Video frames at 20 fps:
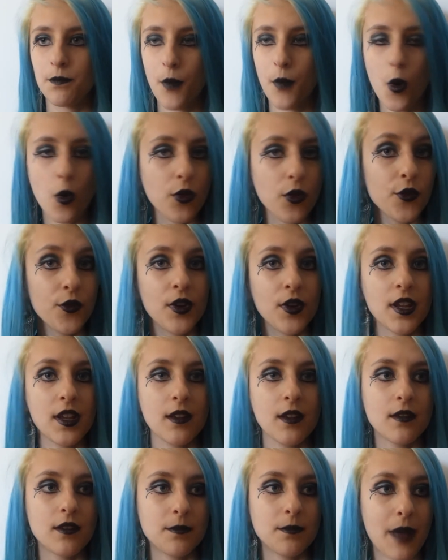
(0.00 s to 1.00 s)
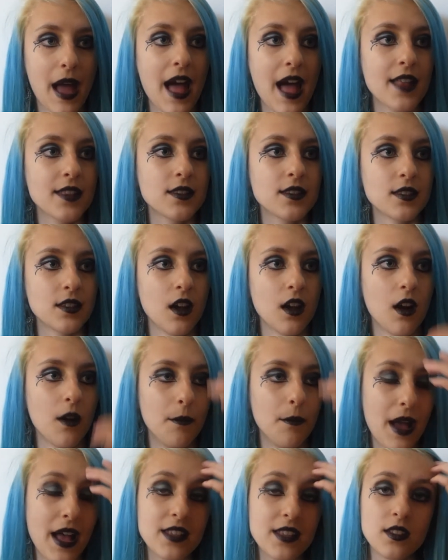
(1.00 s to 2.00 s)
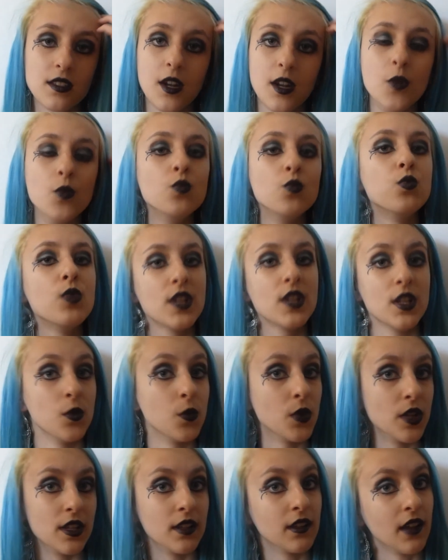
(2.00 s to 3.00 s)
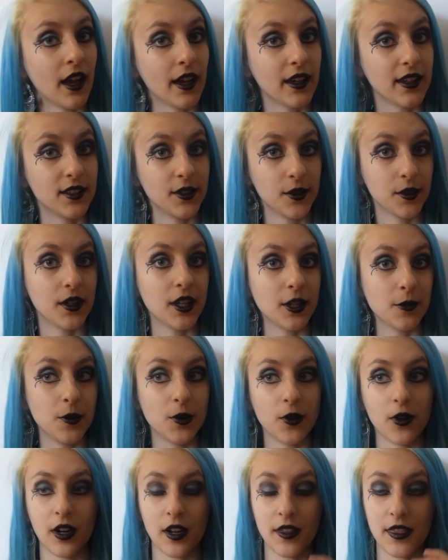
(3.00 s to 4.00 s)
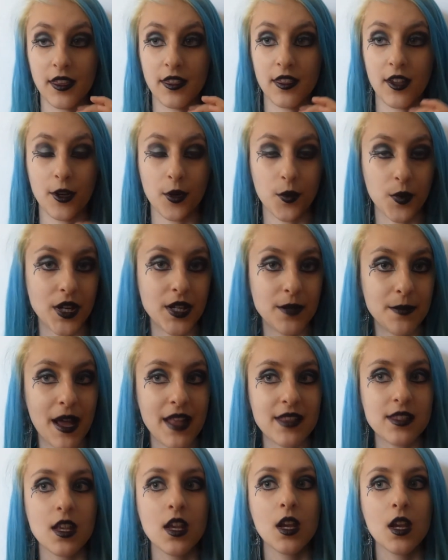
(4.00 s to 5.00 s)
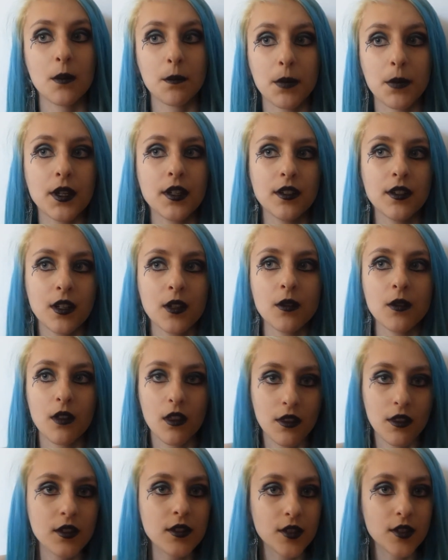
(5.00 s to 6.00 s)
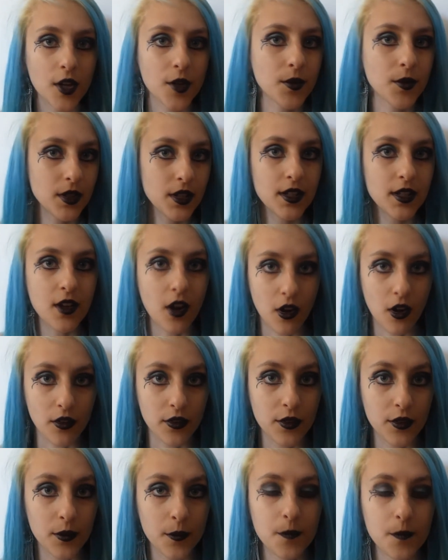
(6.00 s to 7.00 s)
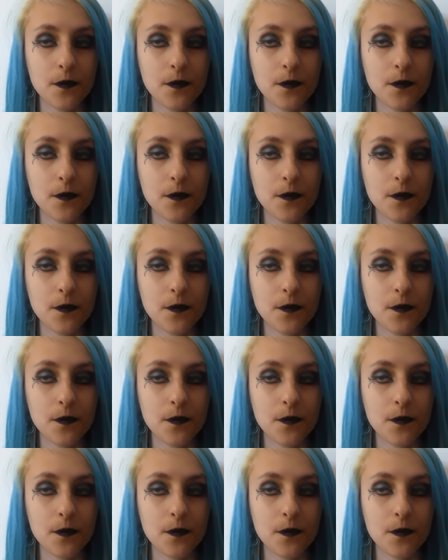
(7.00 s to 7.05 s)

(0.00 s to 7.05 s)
All 3 bands are bands that I really, really like. Don't get me wrong, I think they're great bands, but you know, they're not really goth.